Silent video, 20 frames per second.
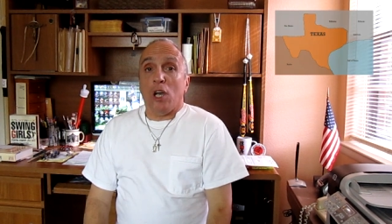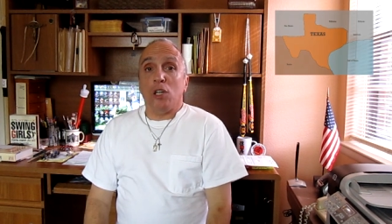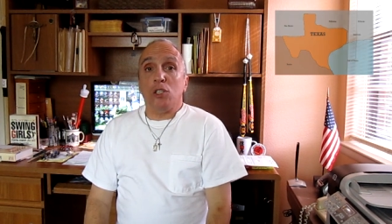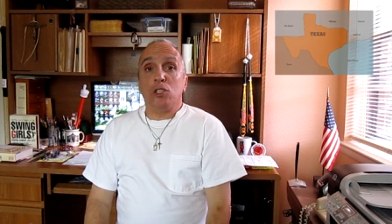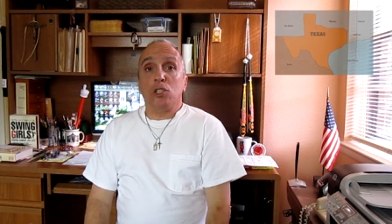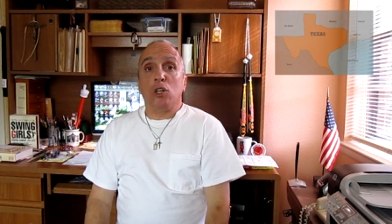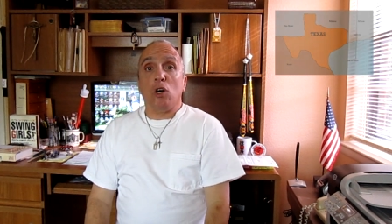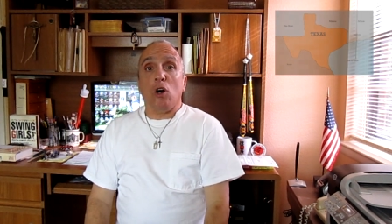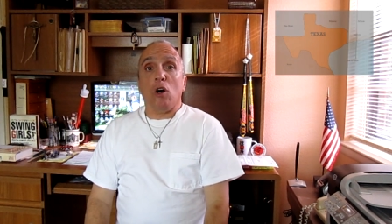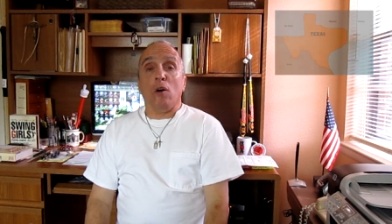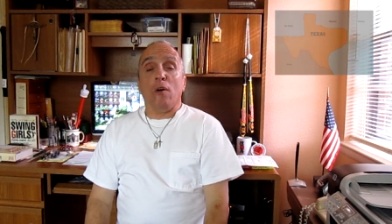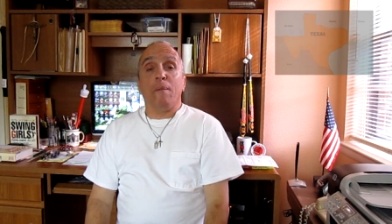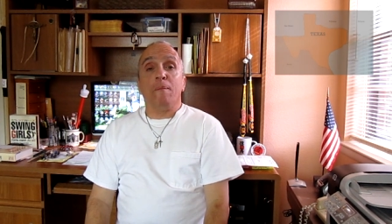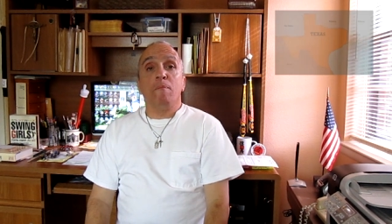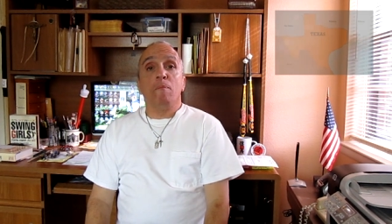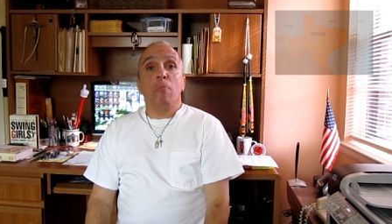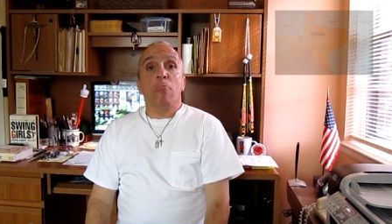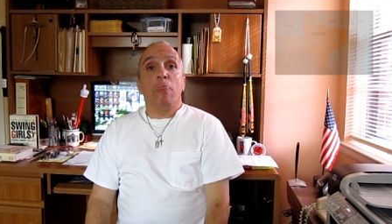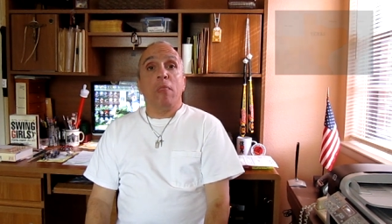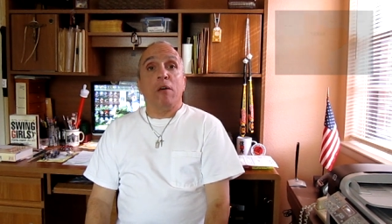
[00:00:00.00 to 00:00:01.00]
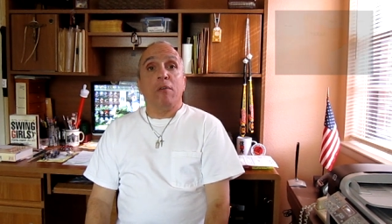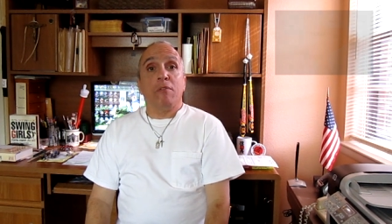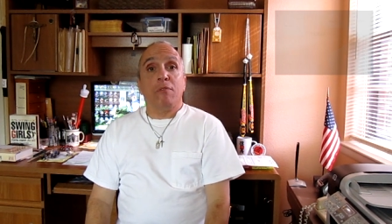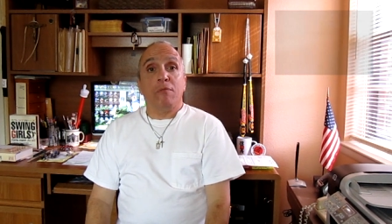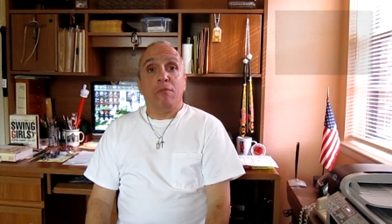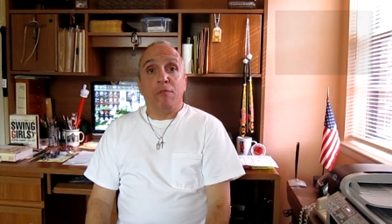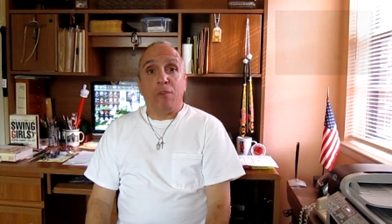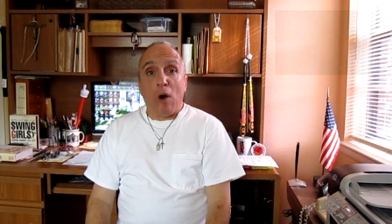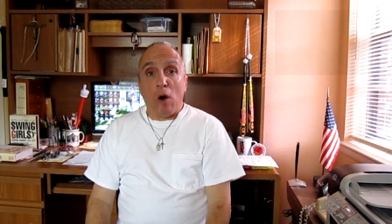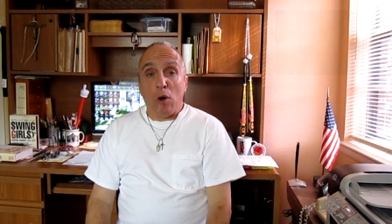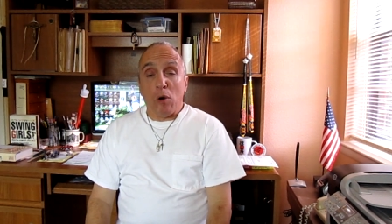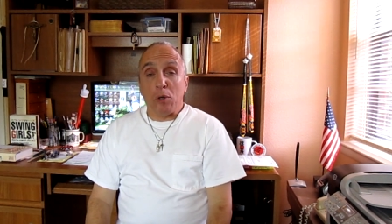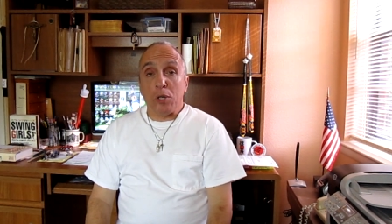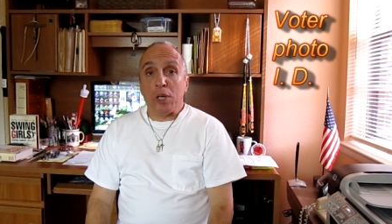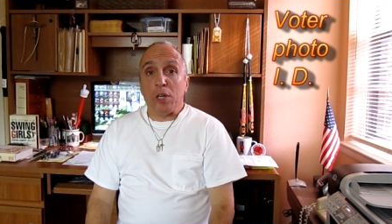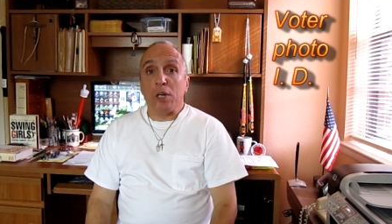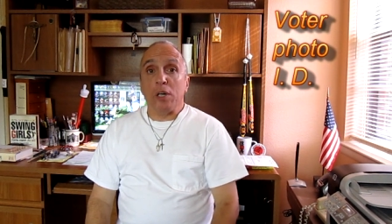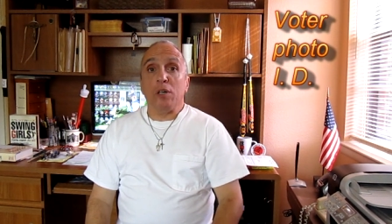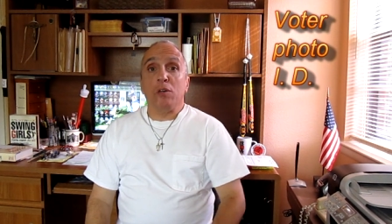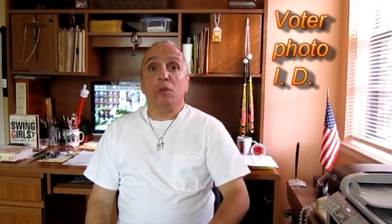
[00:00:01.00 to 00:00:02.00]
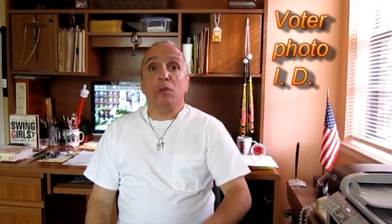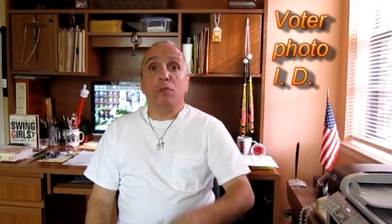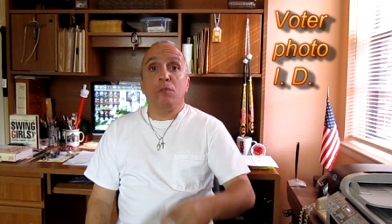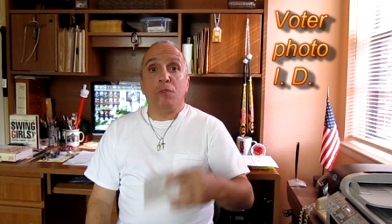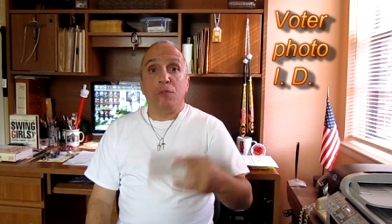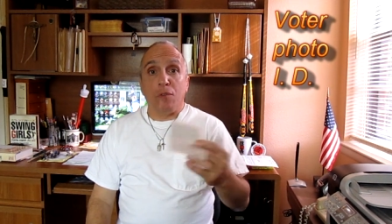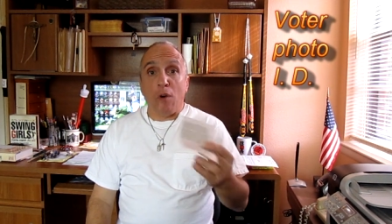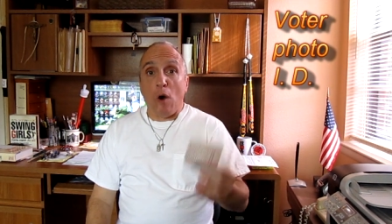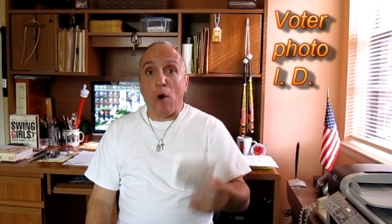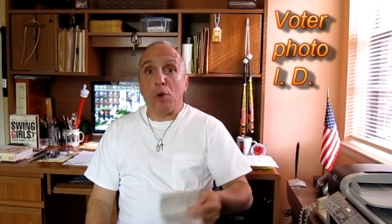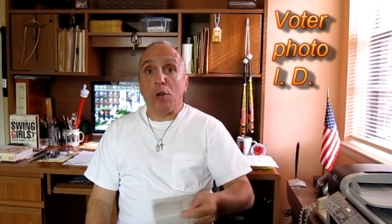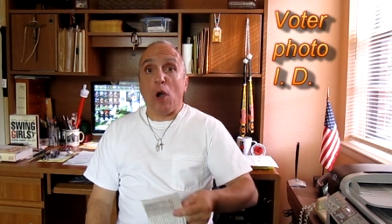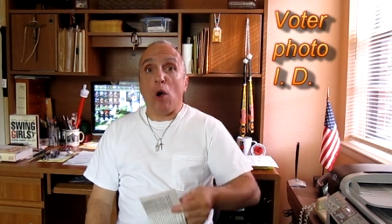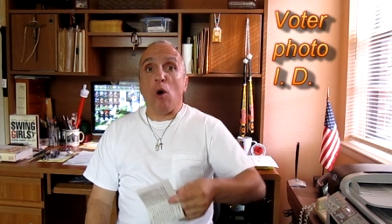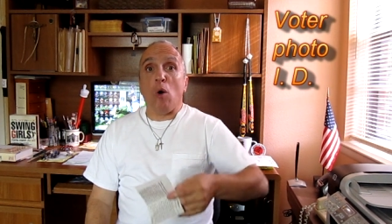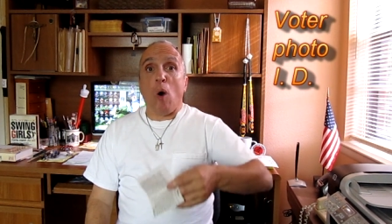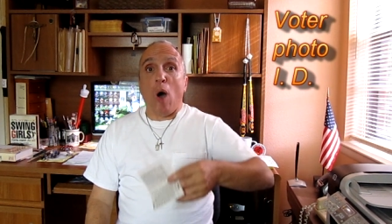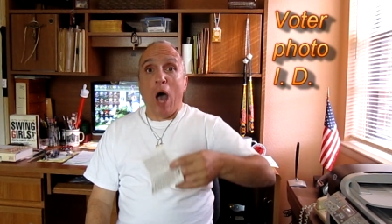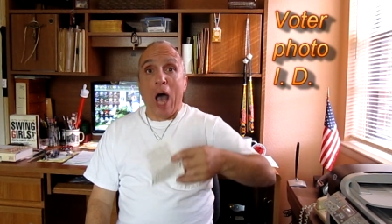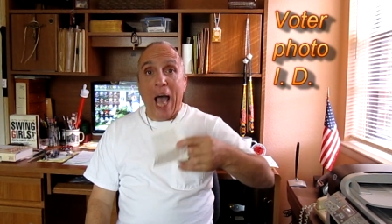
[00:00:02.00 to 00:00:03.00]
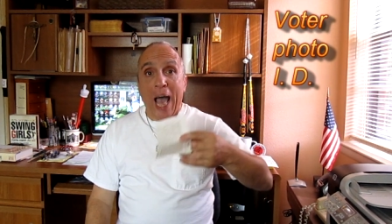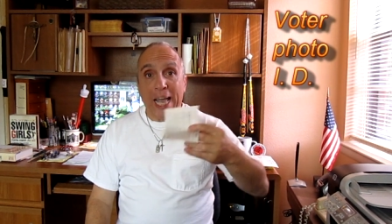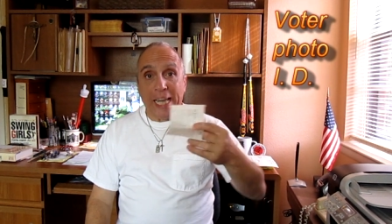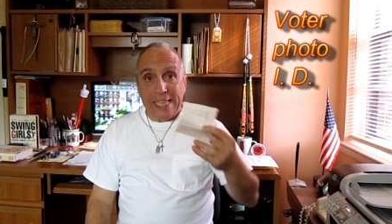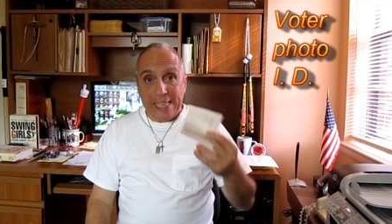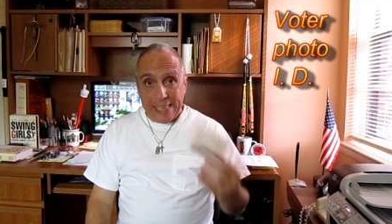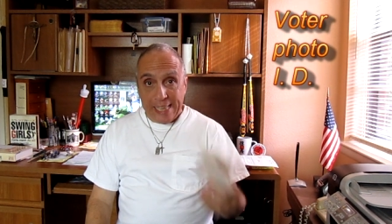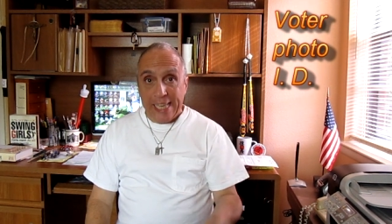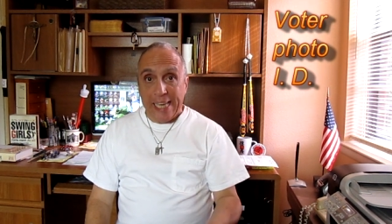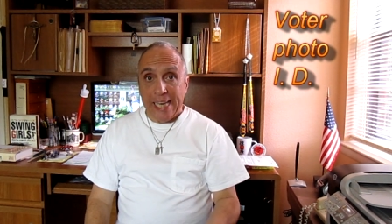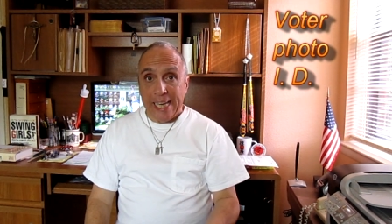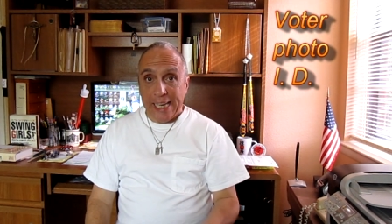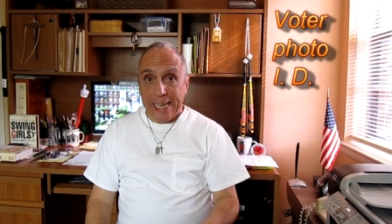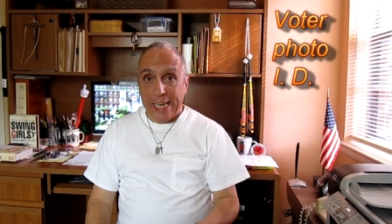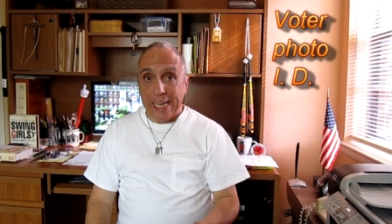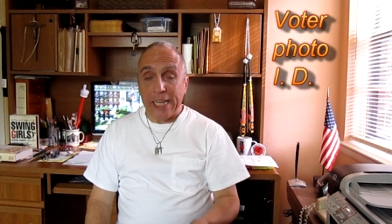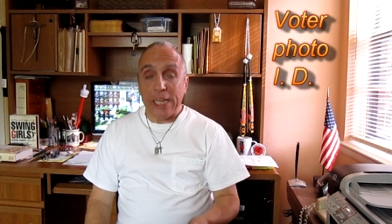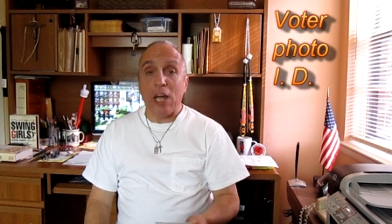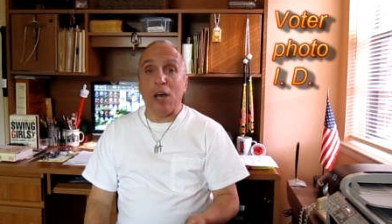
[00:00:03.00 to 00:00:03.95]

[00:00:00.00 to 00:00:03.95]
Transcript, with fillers: It's called Voter Photo ID.